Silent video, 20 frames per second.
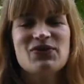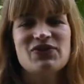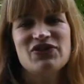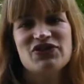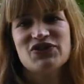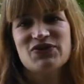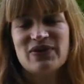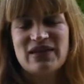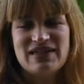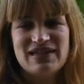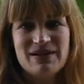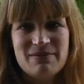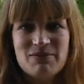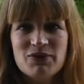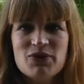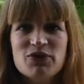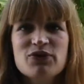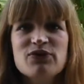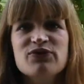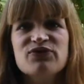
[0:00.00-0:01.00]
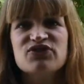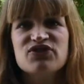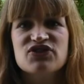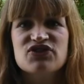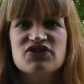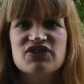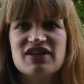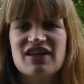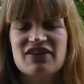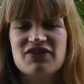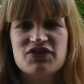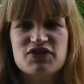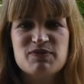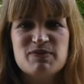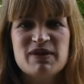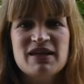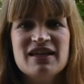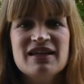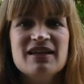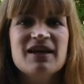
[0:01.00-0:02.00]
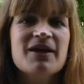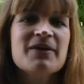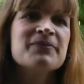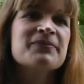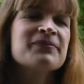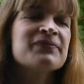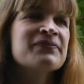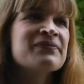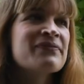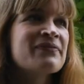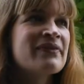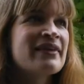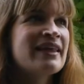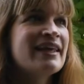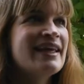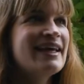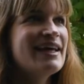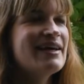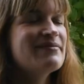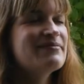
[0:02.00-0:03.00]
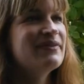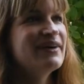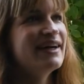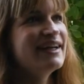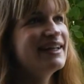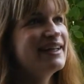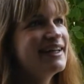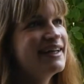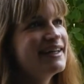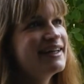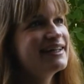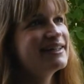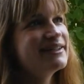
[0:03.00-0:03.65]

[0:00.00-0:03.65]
all these crazy moves just to get speed. But